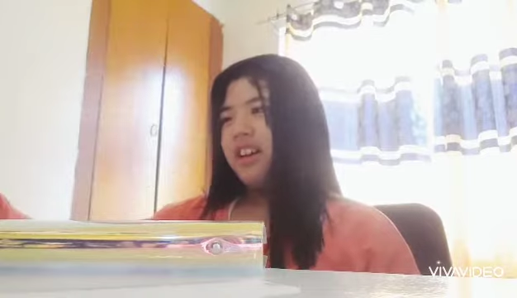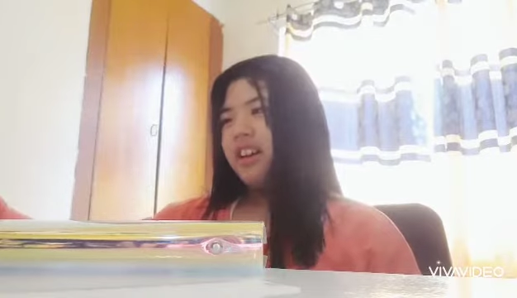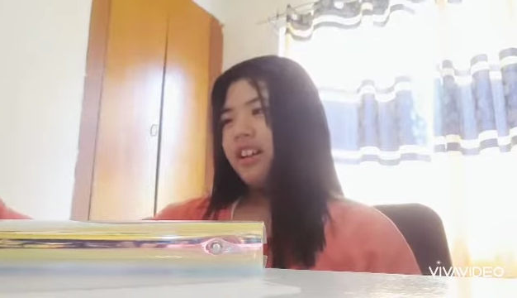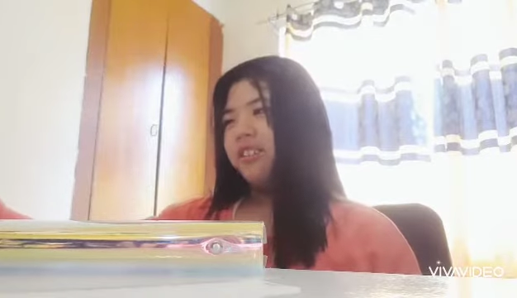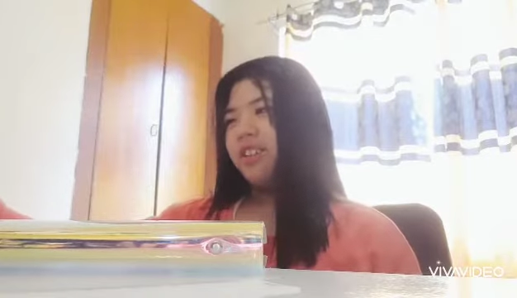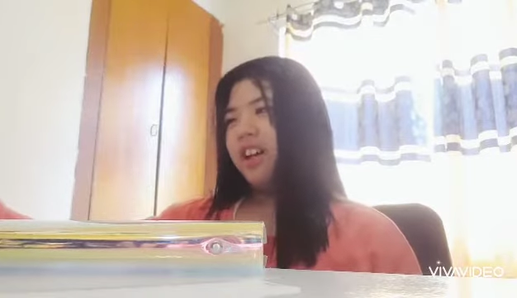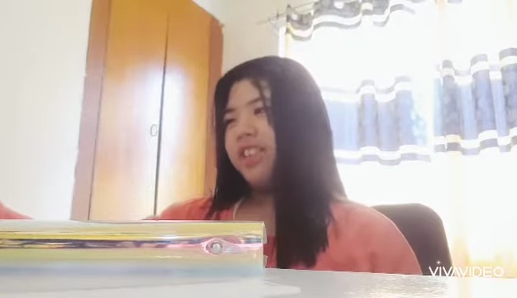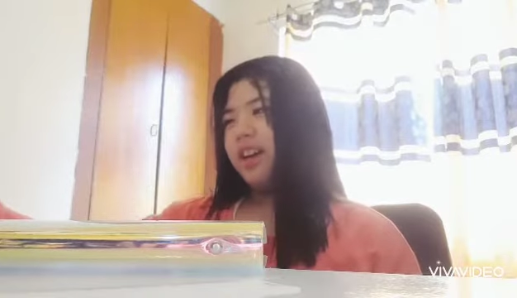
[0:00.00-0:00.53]

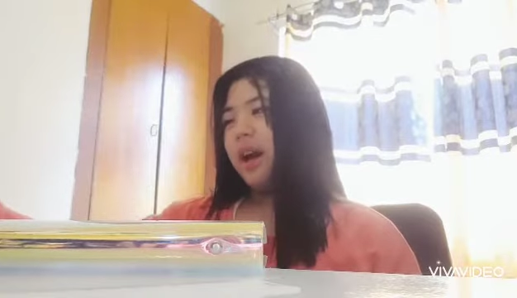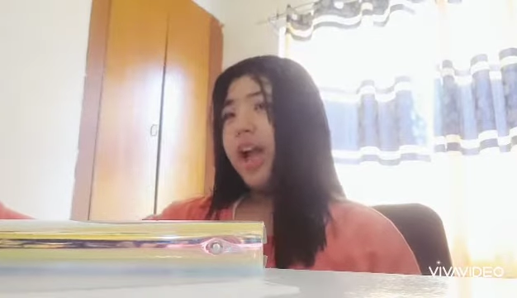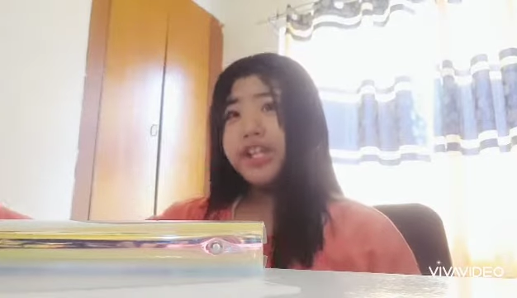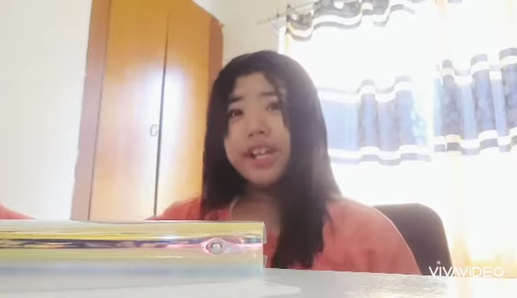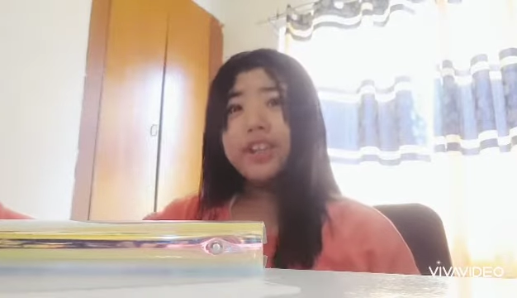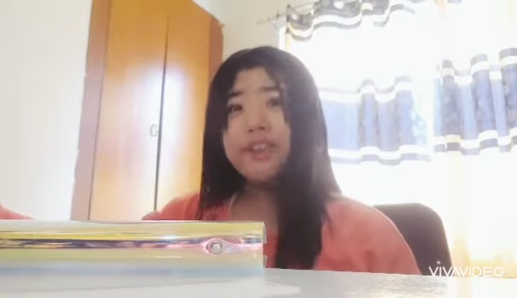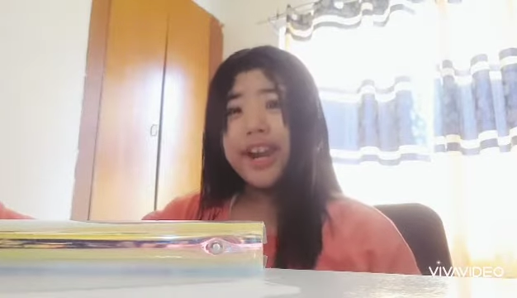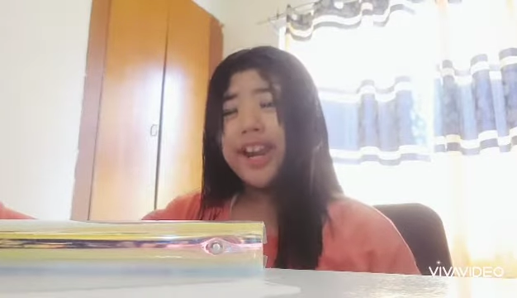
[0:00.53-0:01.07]
Oh no! I
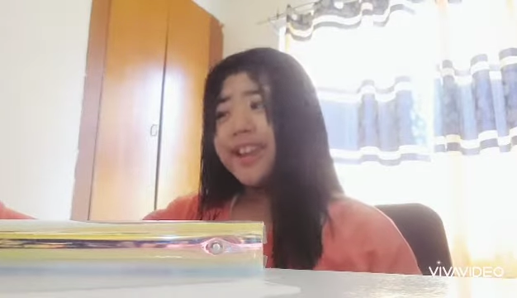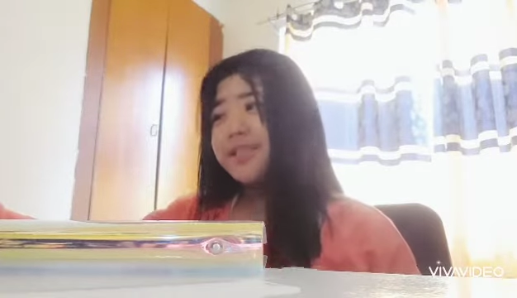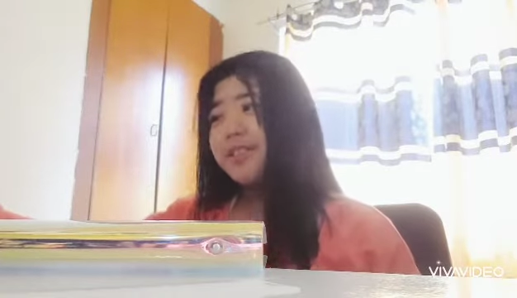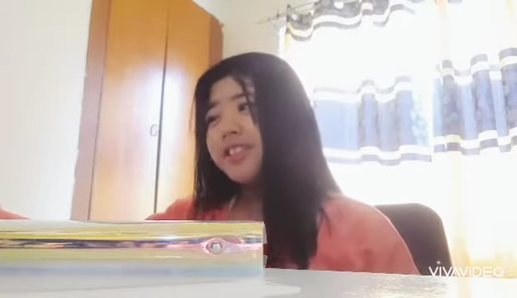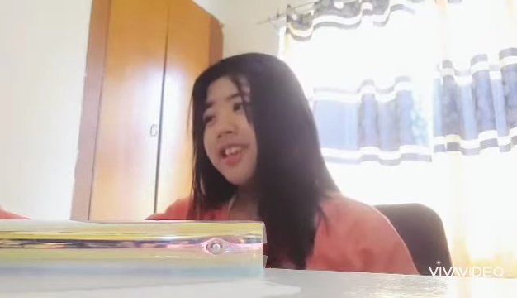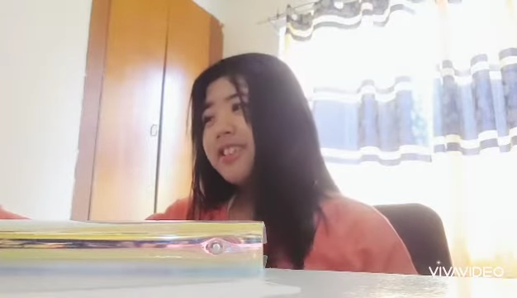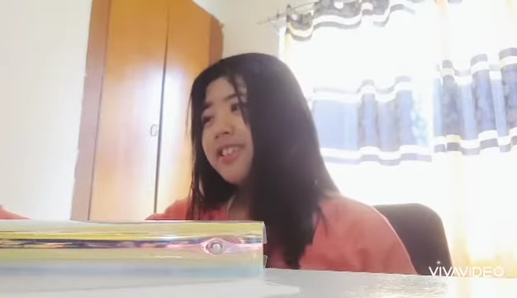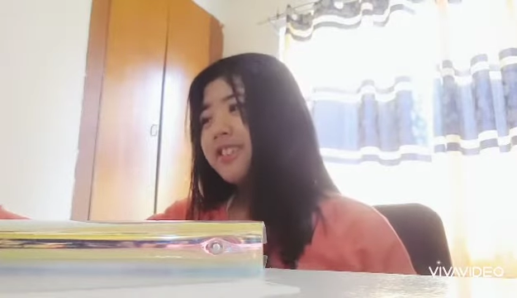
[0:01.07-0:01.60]
checked the ratings.
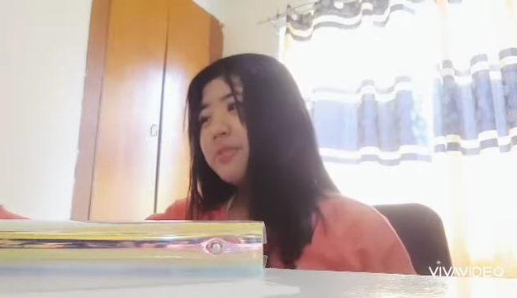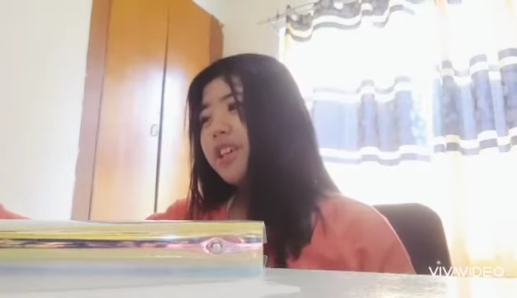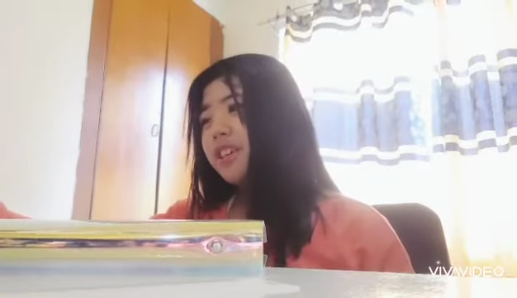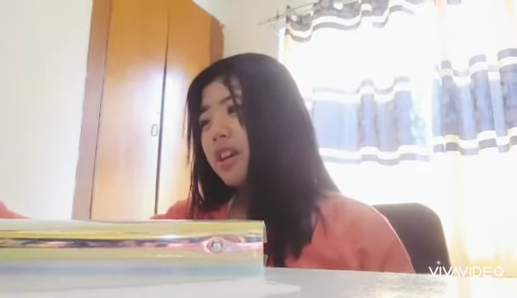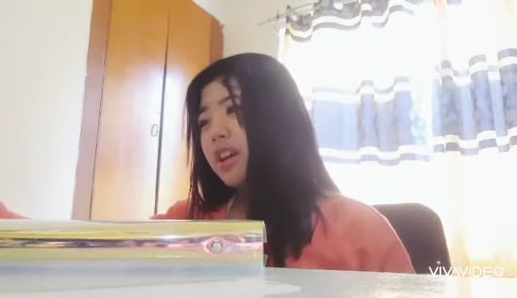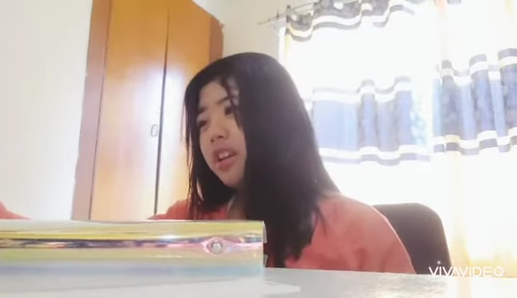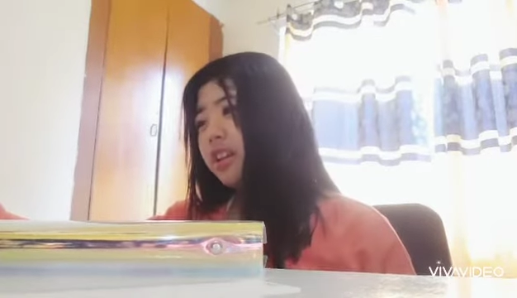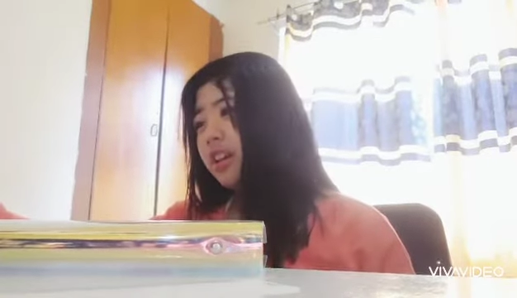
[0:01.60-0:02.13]
It says it's really
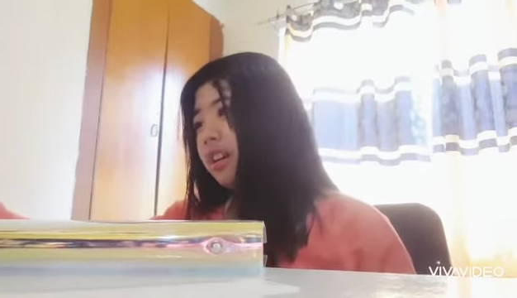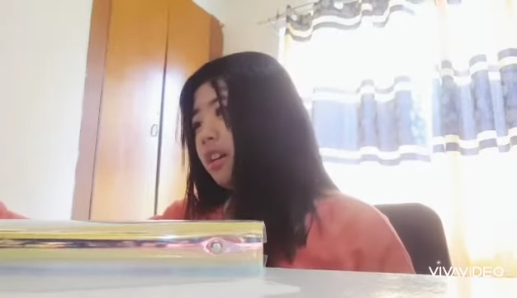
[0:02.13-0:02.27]
good,